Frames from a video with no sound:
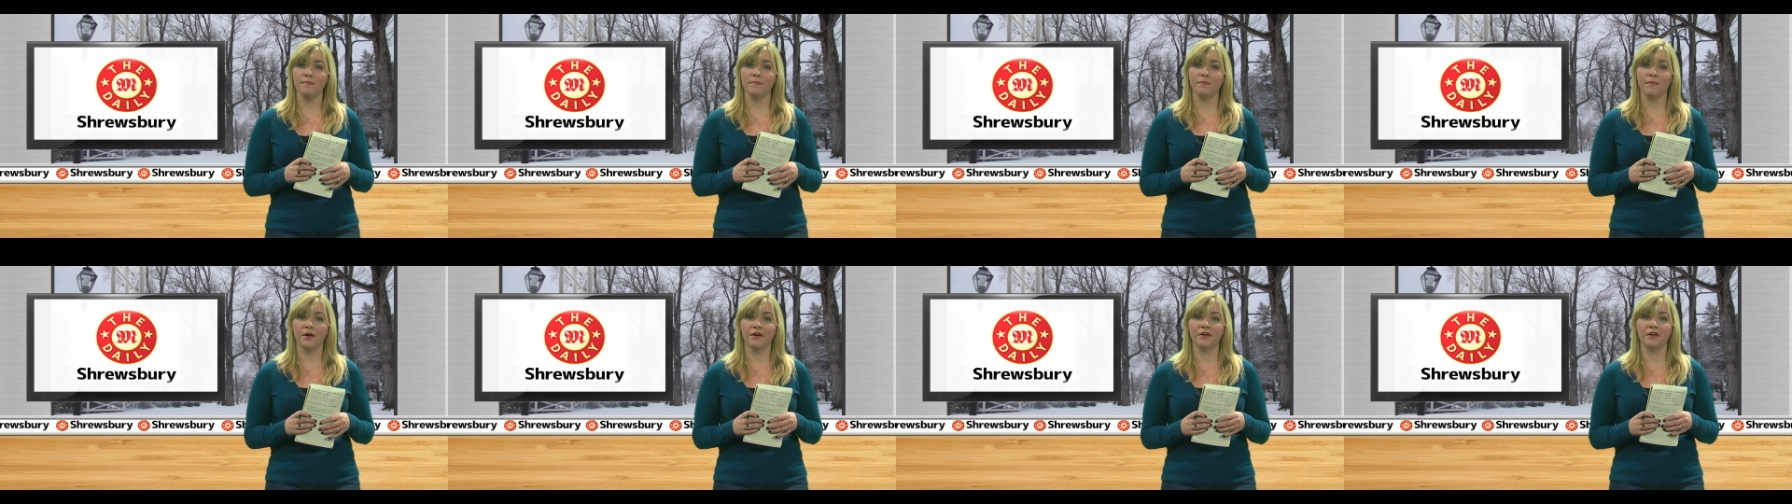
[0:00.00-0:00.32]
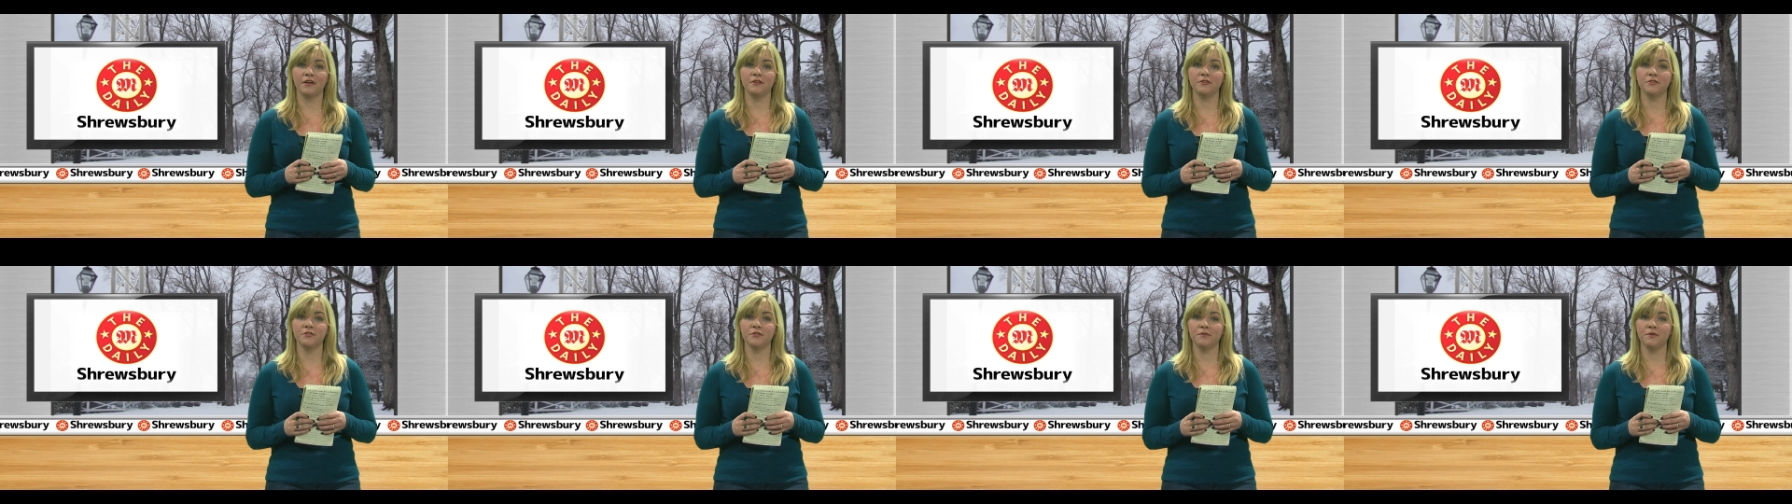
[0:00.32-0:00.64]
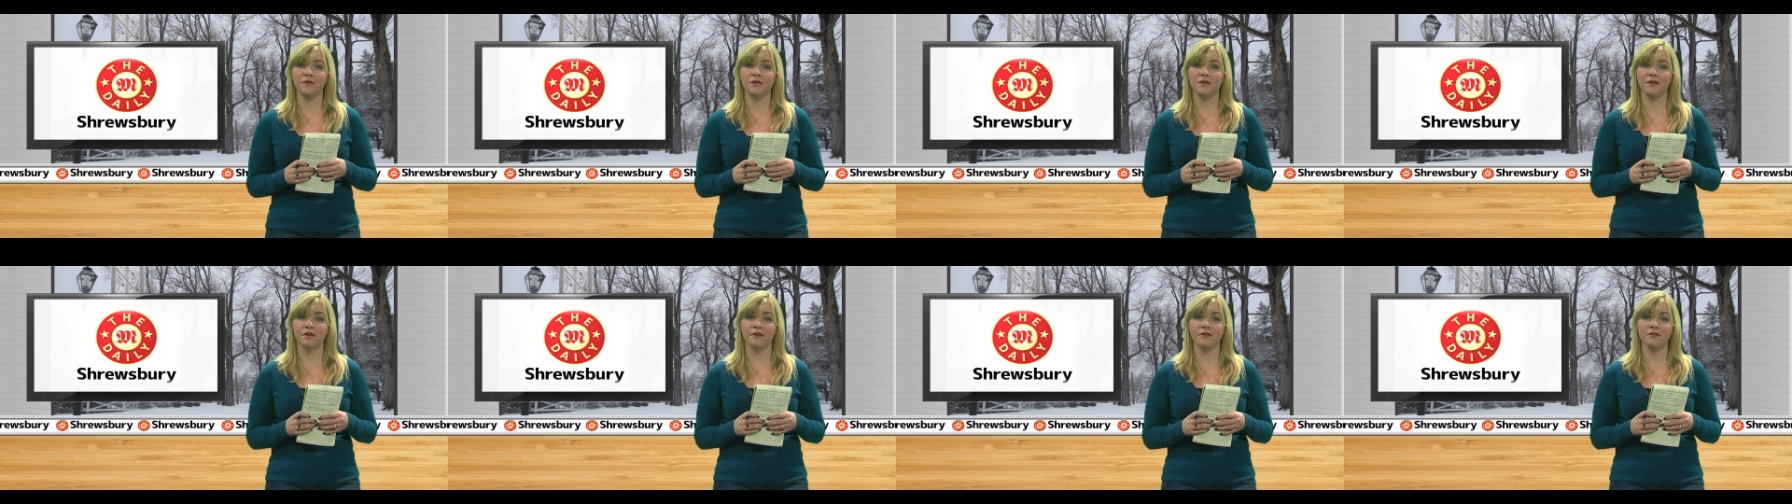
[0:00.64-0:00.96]
marking 2
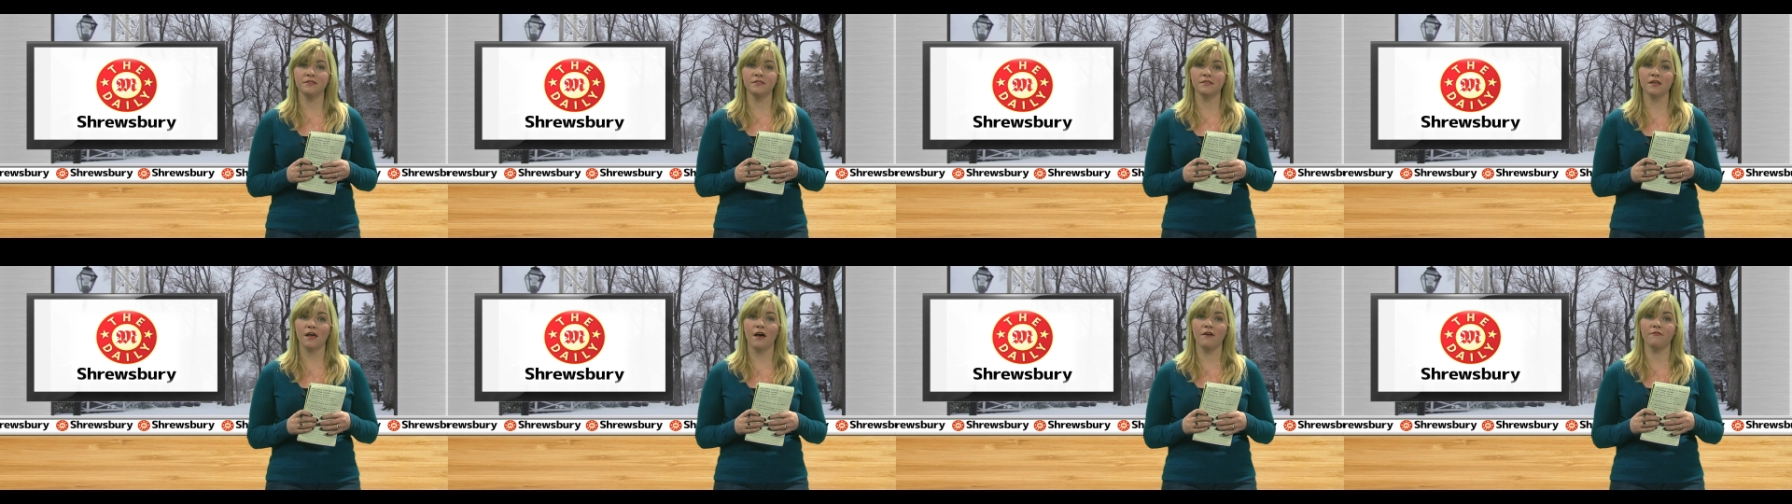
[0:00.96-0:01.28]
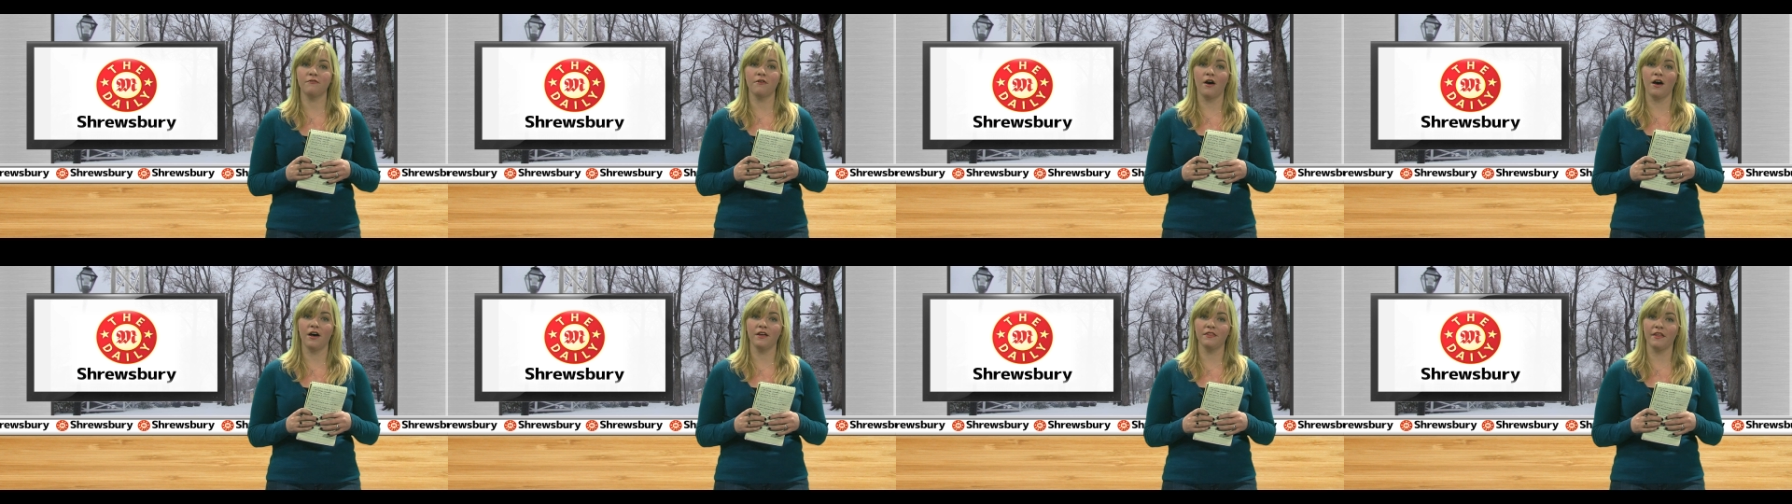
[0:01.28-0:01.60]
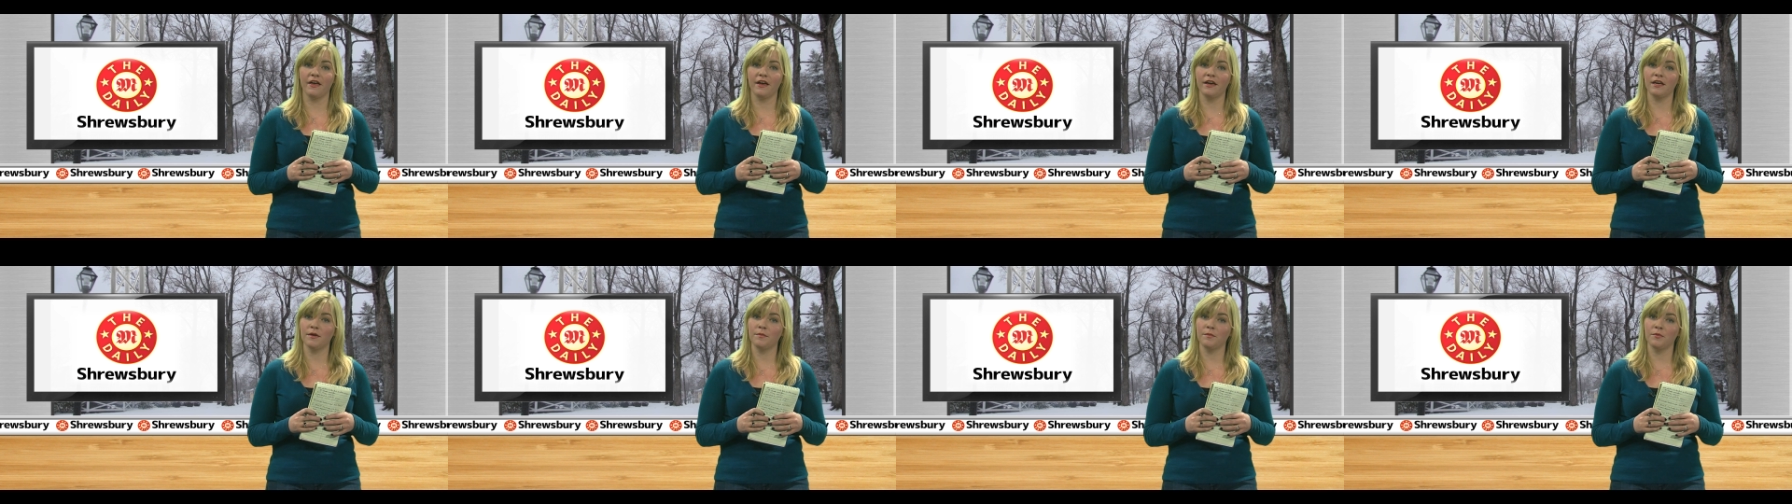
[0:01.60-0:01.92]
years of
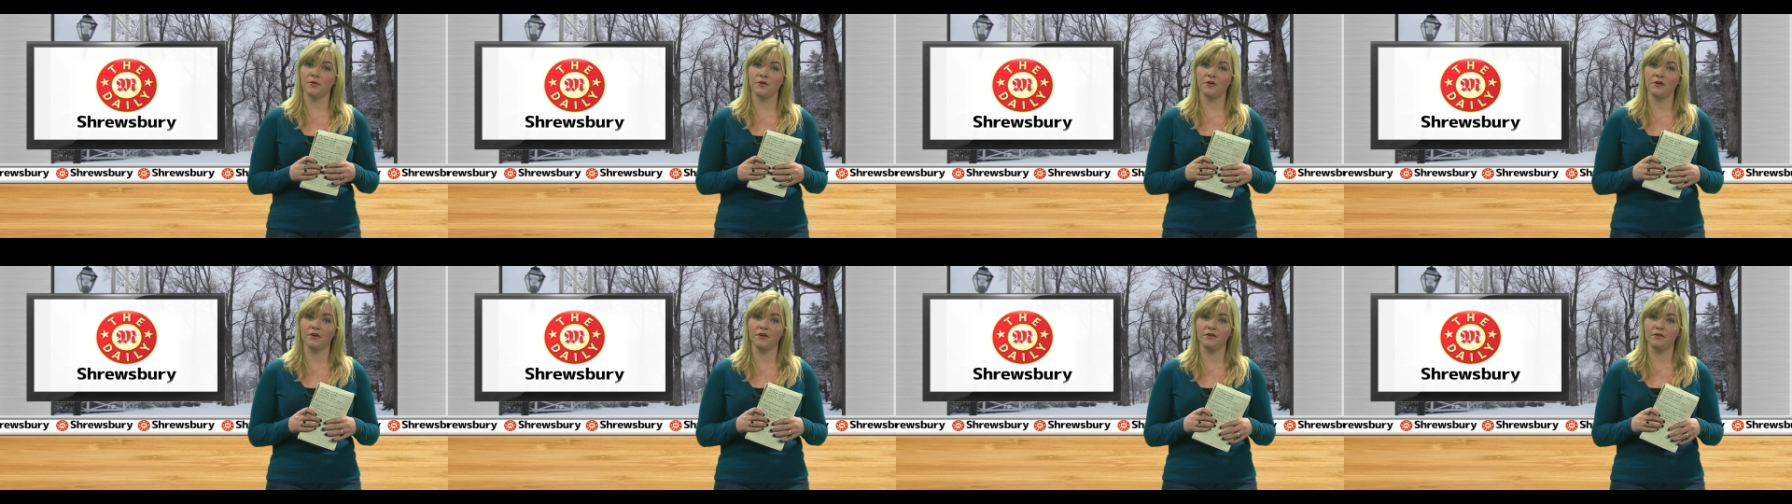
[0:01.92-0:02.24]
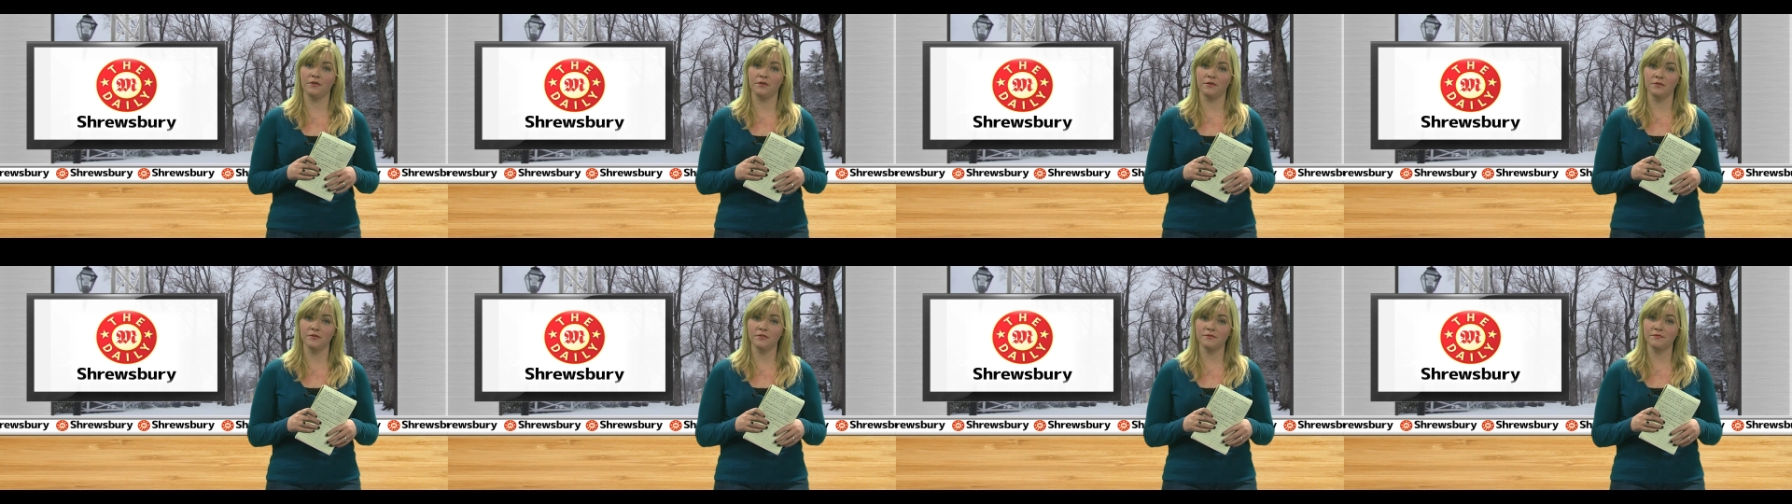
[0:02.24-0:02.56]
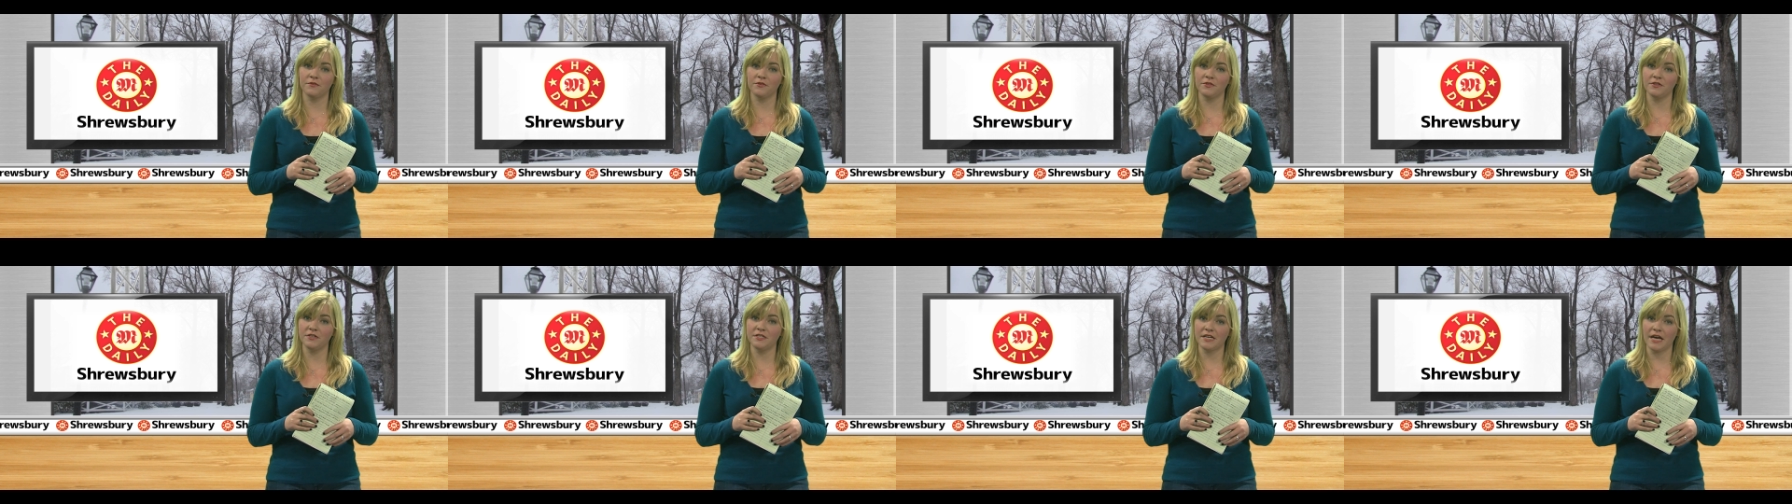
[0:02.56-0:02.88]
online community news
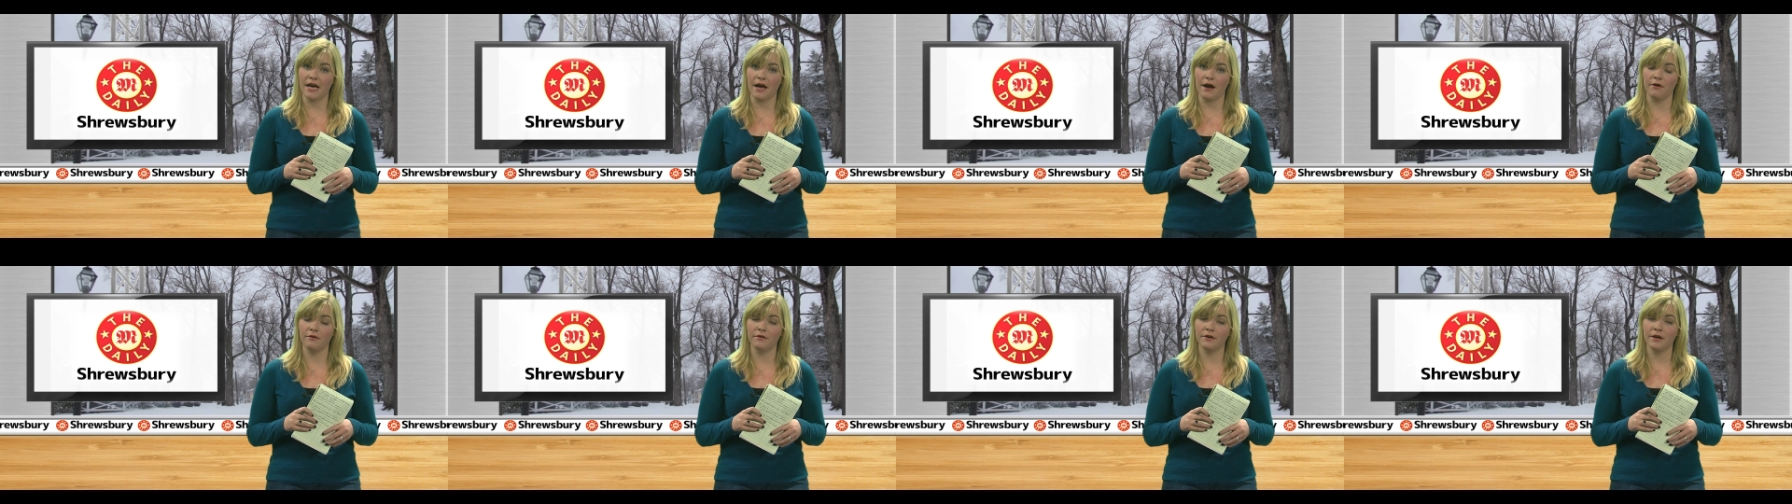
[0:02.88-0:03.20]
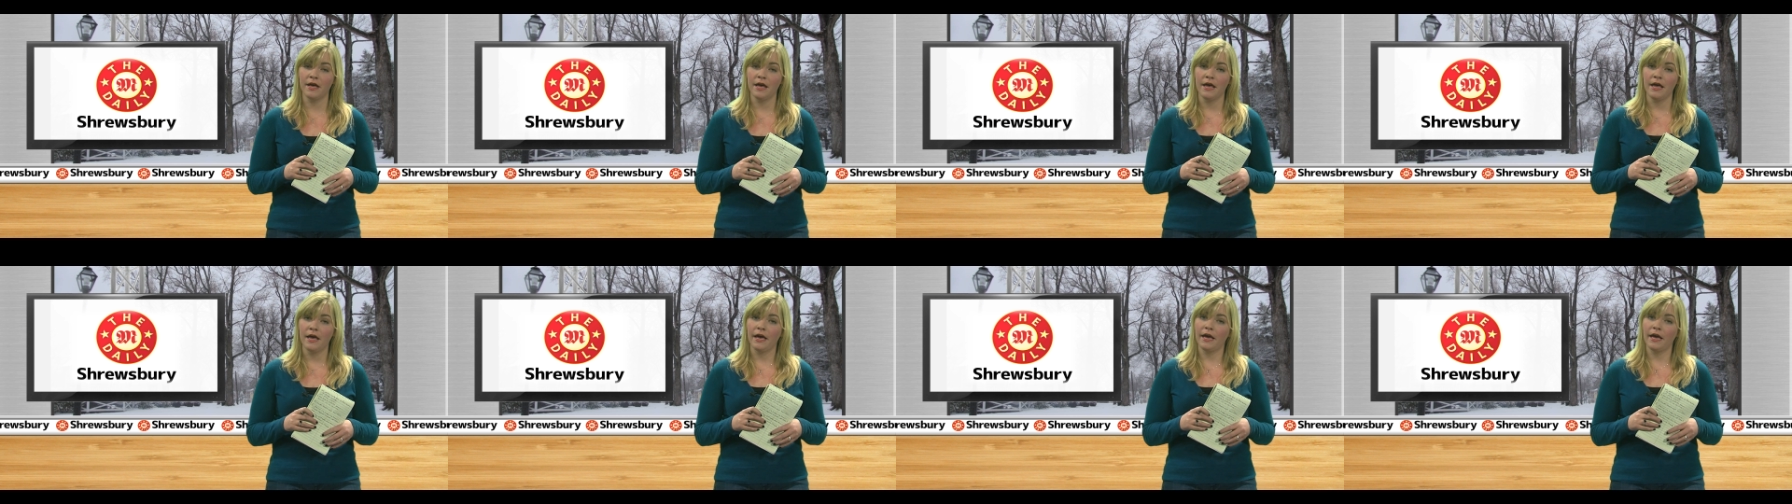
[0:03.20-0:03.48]
for the town